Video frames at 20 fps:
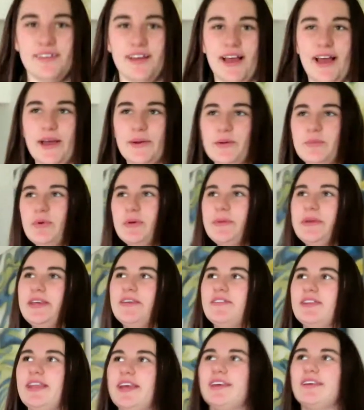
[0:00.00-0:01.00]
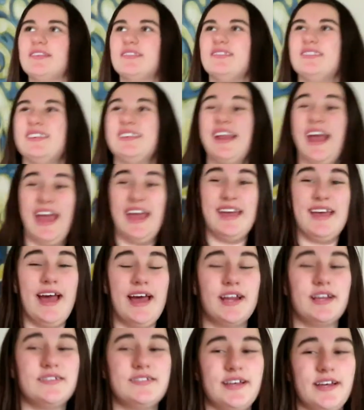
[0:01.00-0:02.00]
I would probably give it like an 8
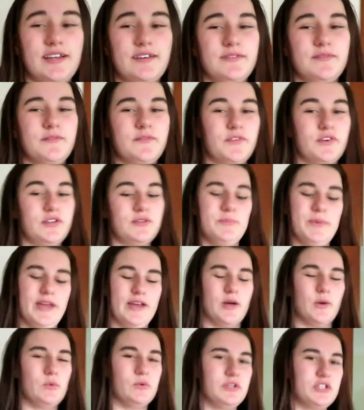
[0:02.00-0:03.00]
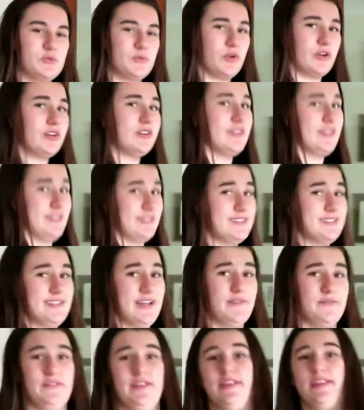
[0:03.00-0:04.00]
out of 10 for it being a Whoosh product. It's
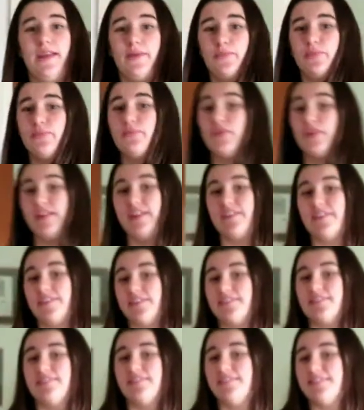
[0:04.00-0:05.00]
definitely like pretty good.